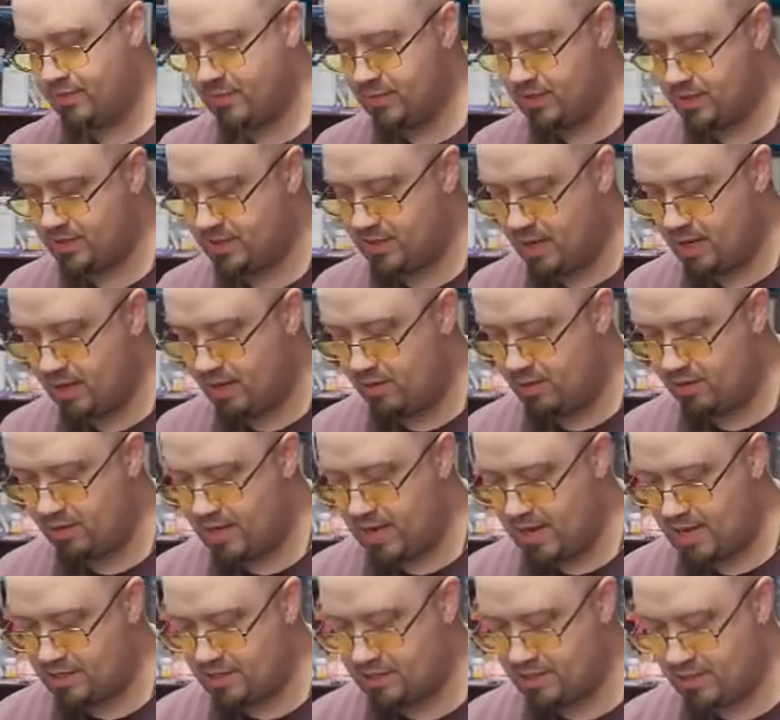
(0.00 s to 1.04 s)
It's got a little
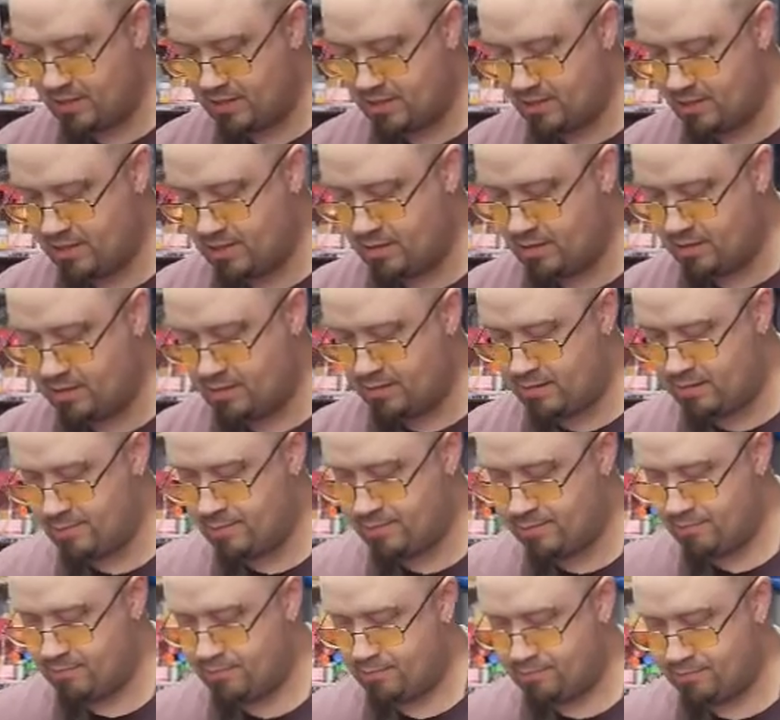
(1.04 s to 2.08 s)
catch down here.
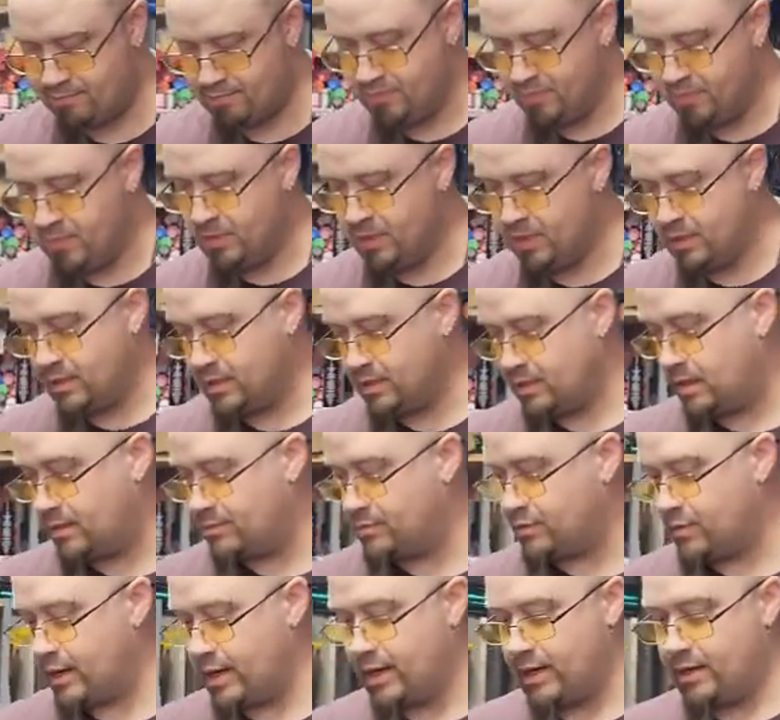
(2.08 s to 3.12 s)

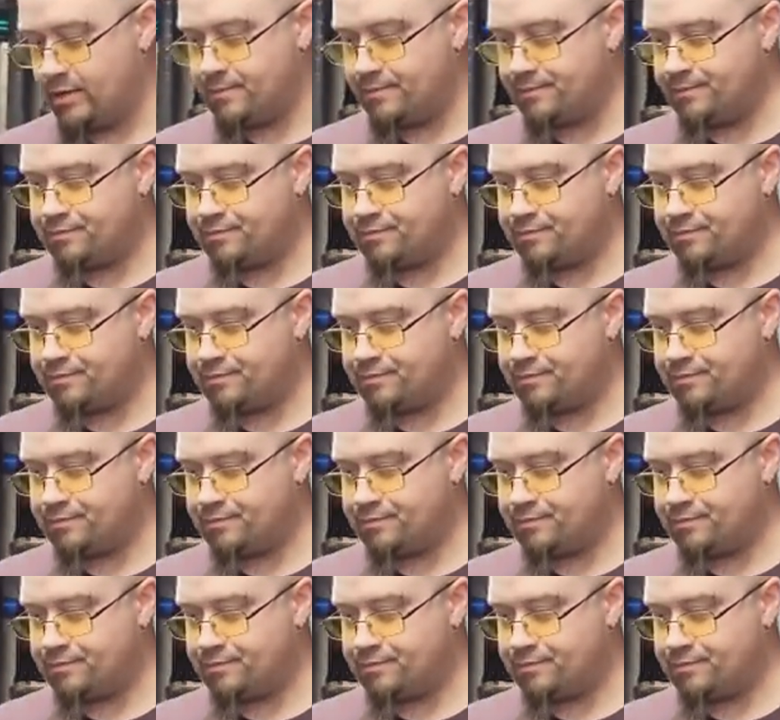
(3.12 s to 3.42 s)
Comes right out.